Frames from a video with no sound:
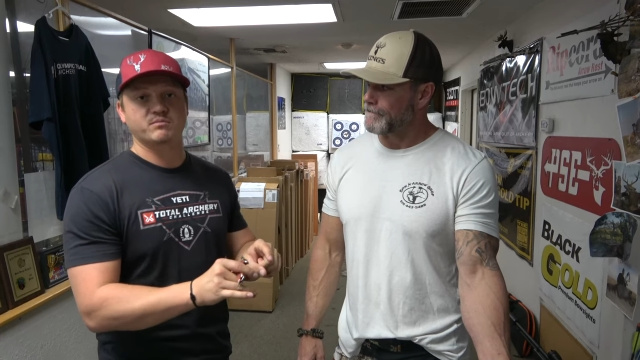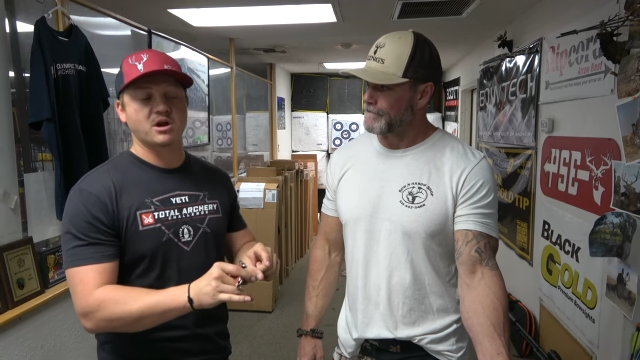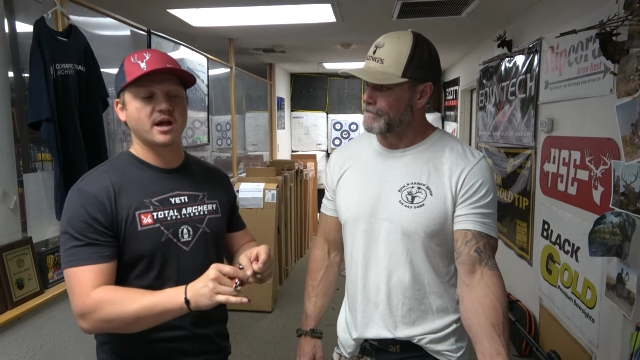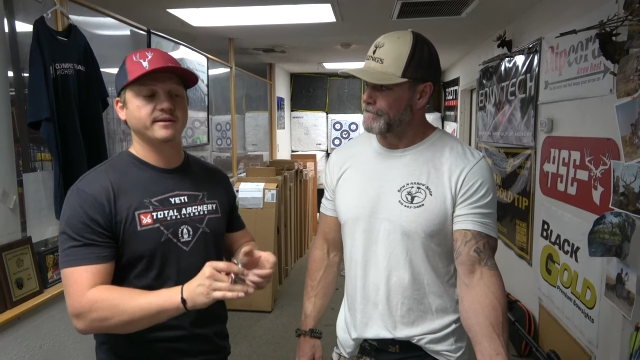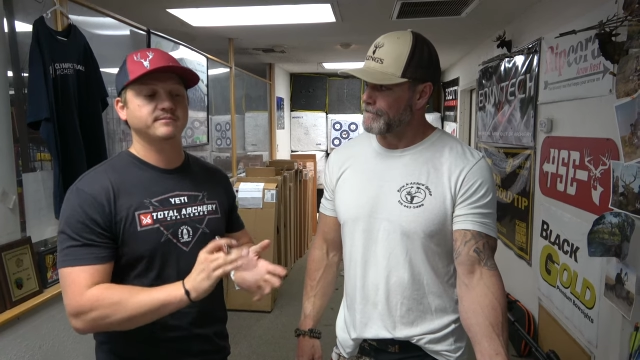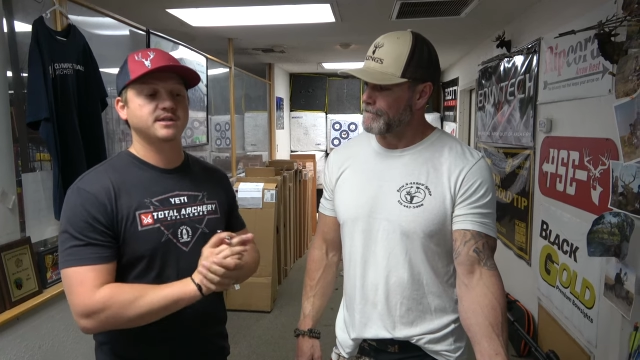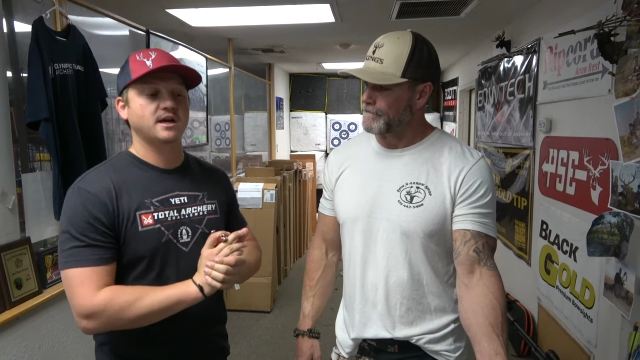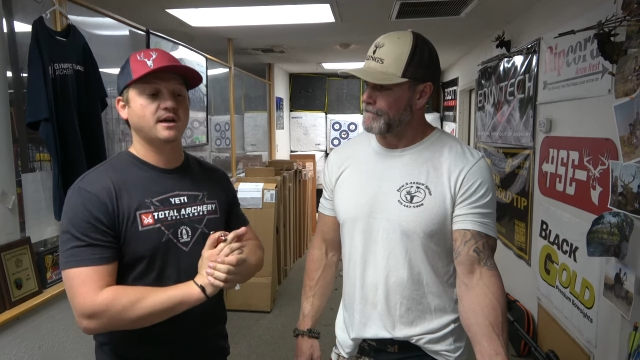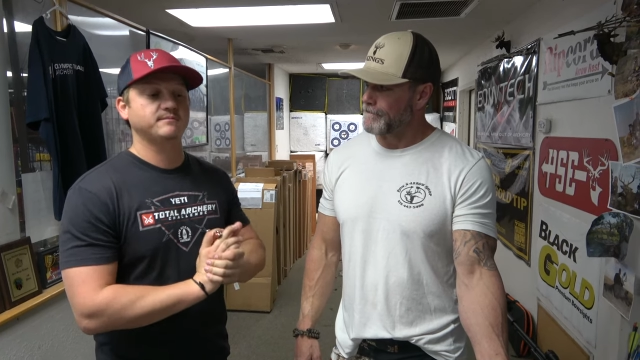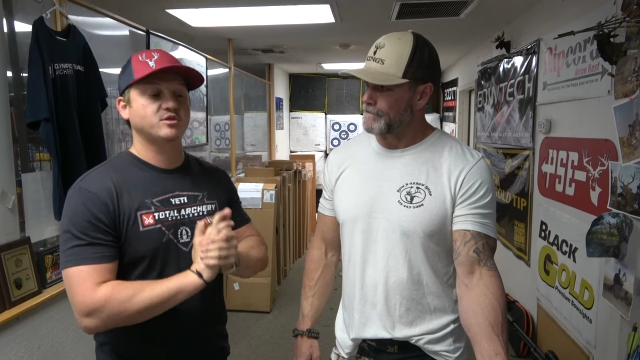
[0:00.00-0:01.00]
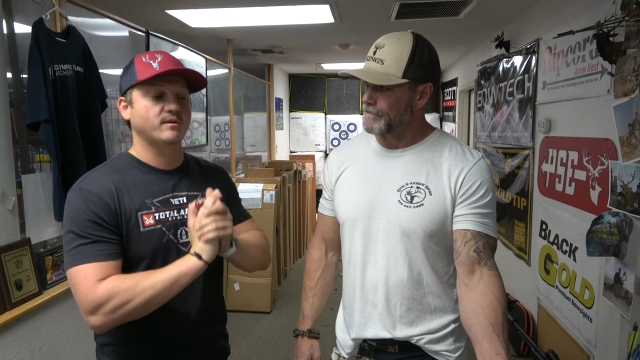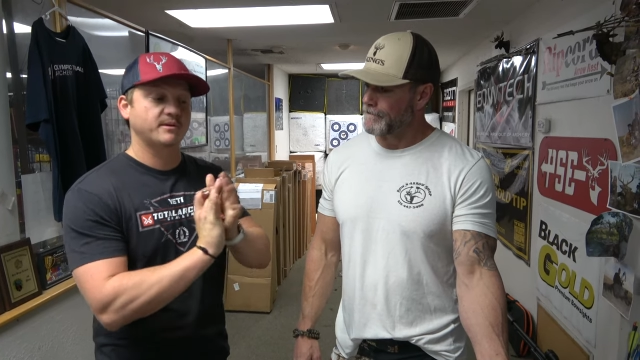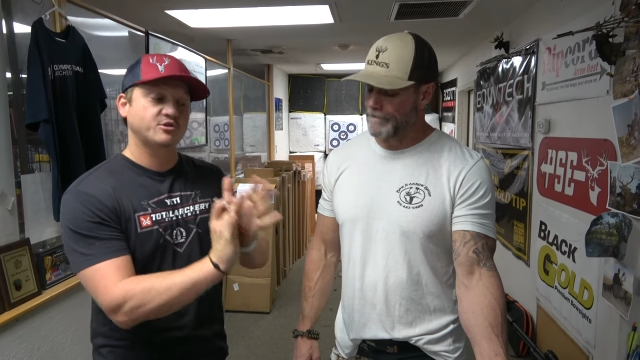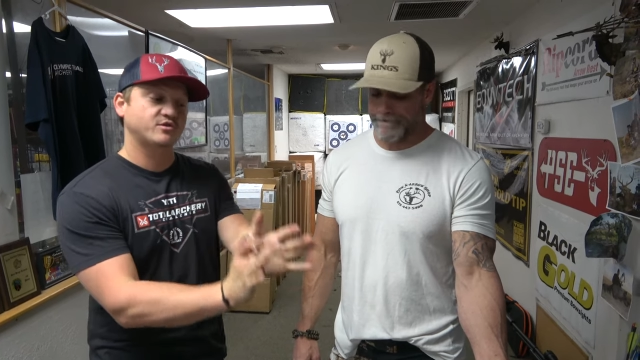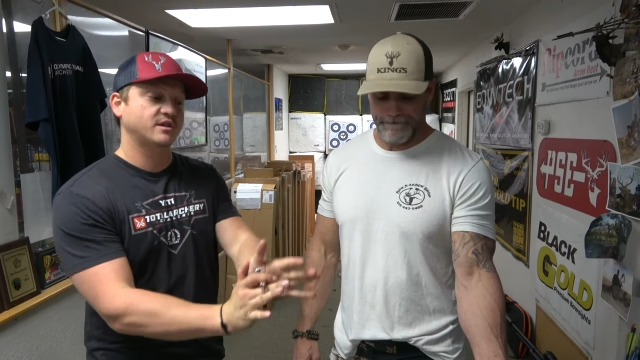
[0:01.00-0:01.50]
Speaker 1: primes, um, so I'm
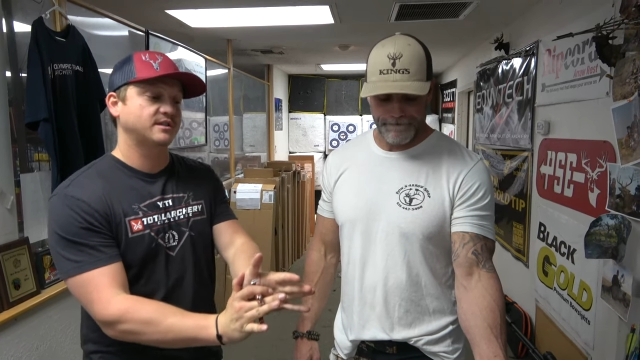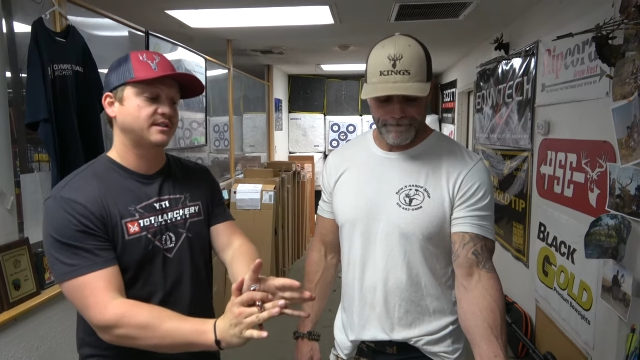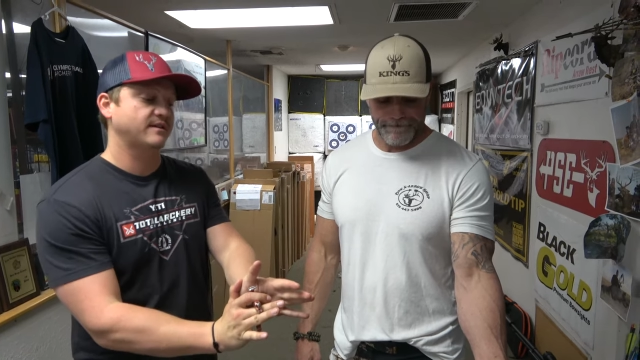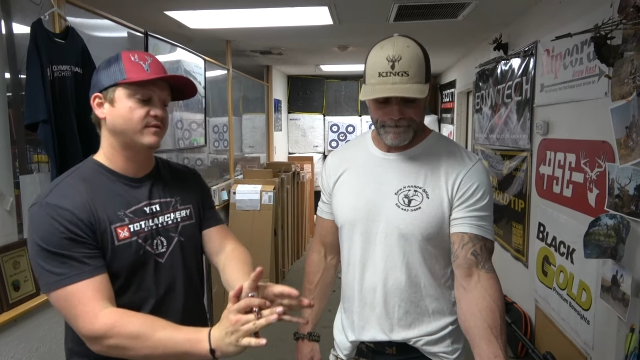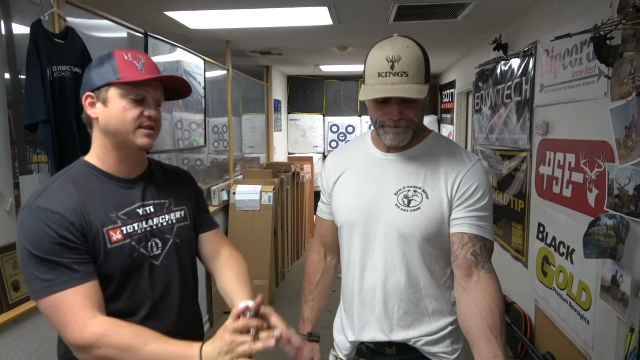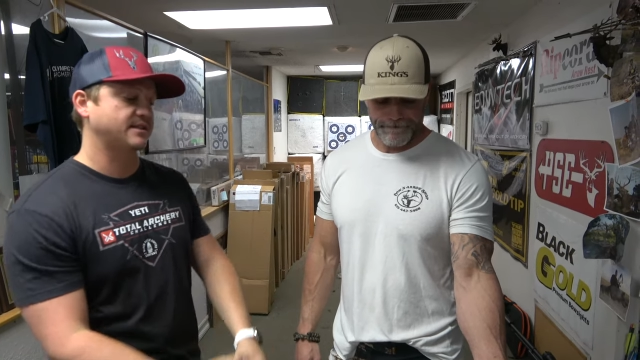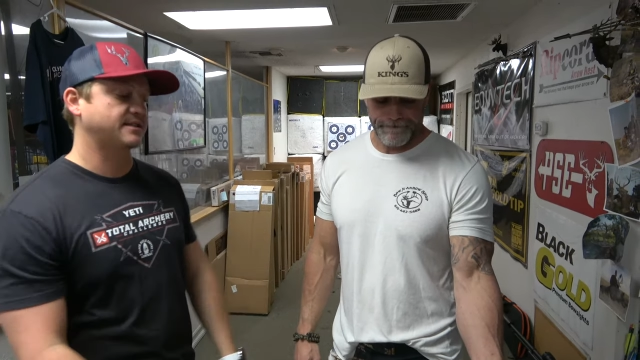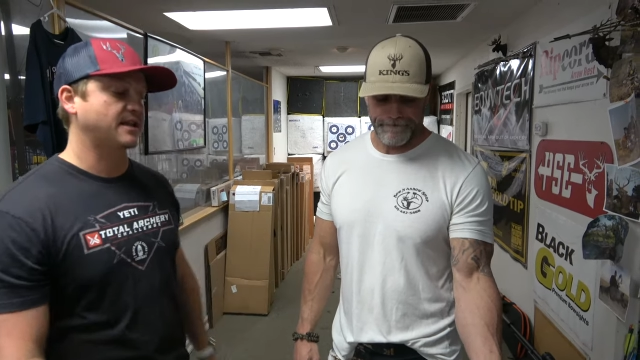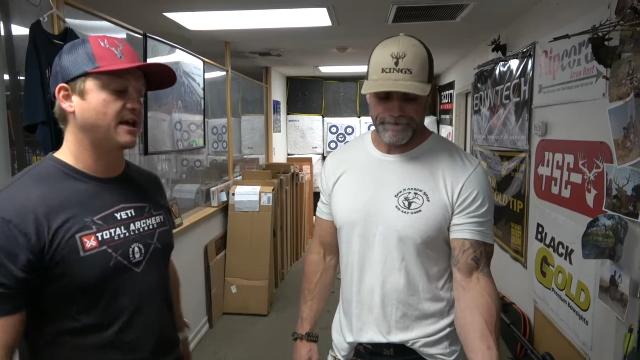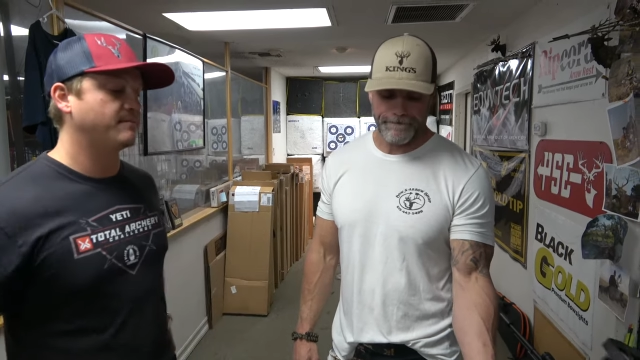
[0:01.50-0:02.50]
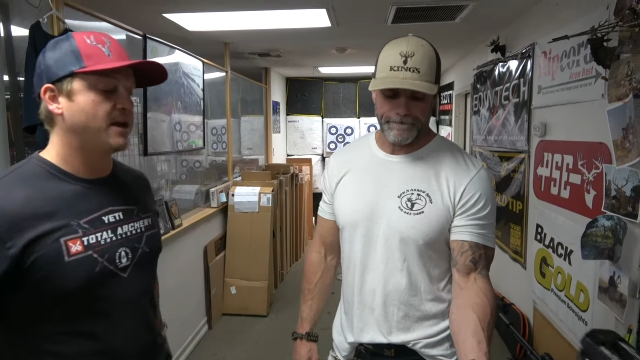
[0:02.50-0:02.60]
interested to see if this is the same.